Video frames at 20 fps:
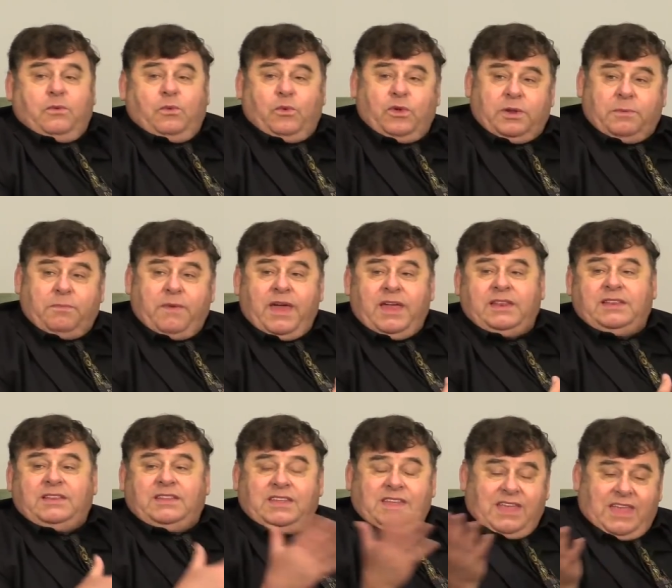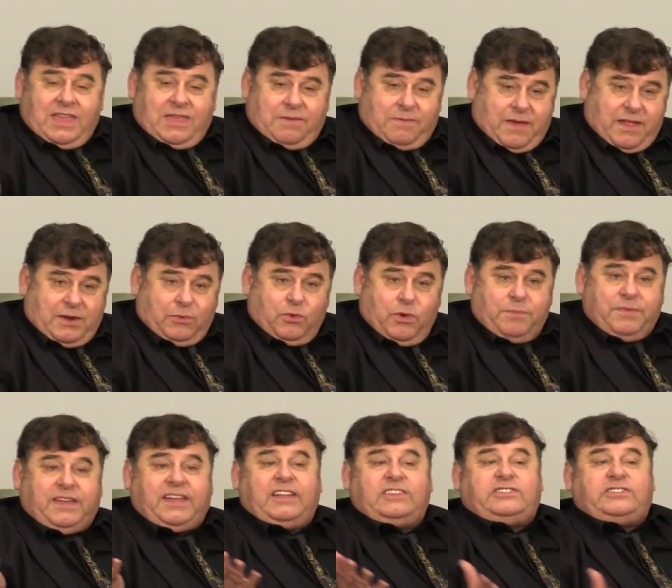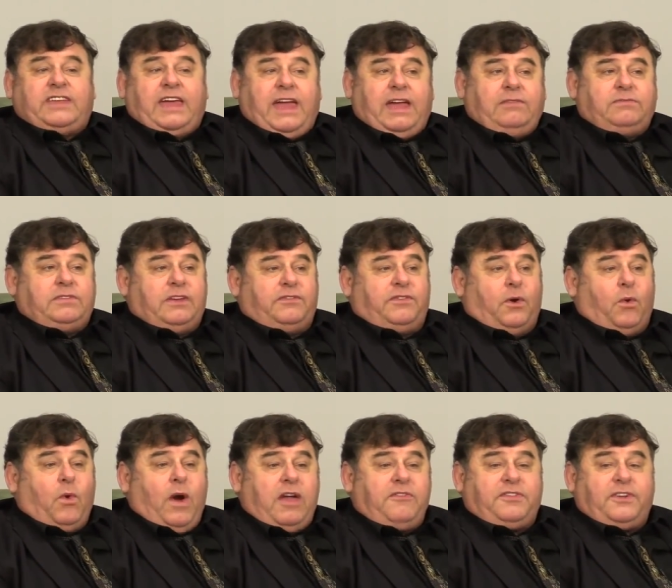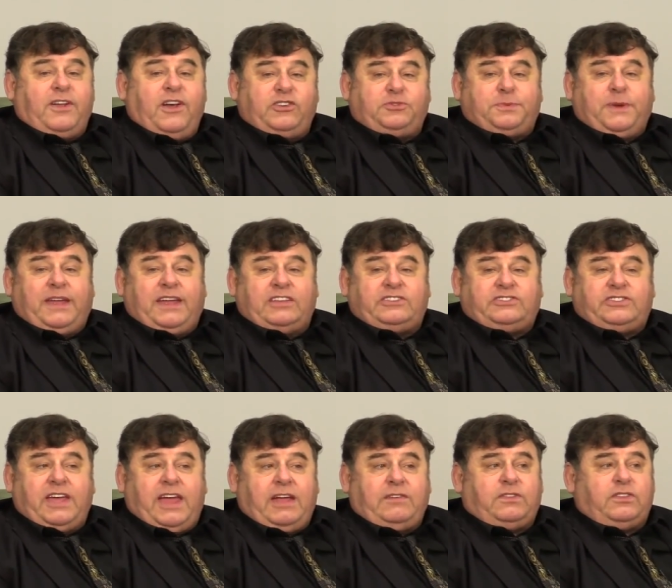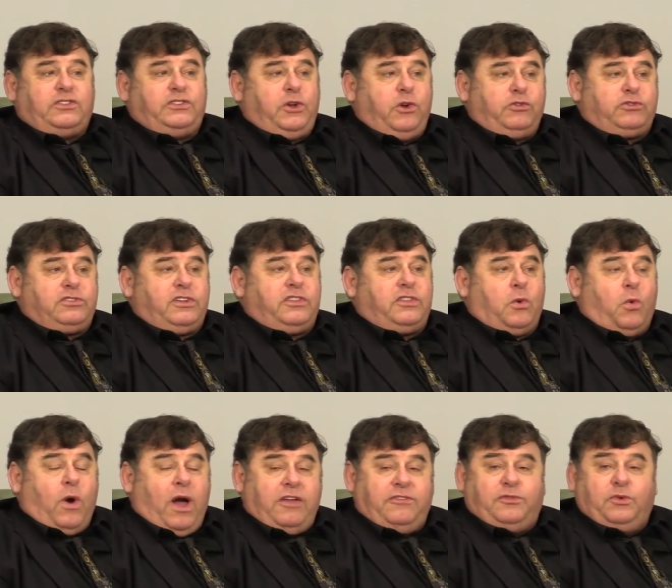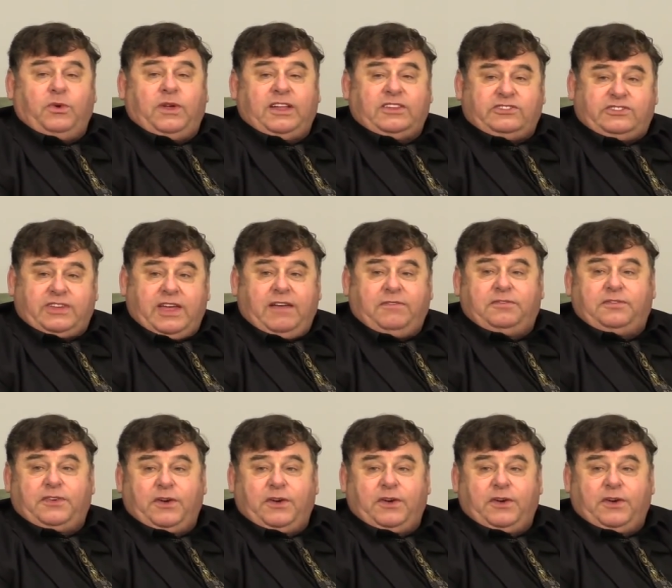When a men, men and women get saved, if a wife and husband get saved, it's usually the wife who gets saved